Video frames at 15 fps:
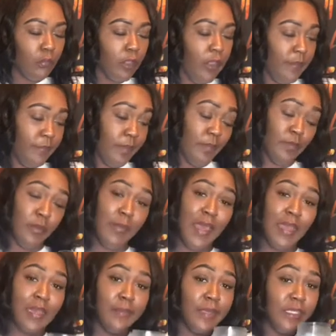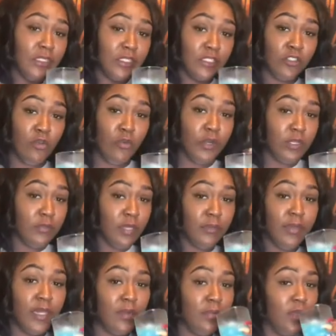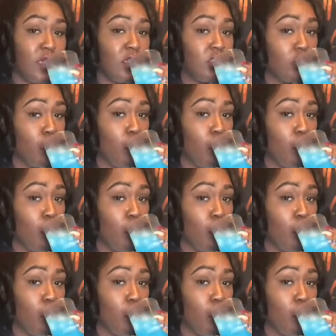If people mind their business, the world will be a better place.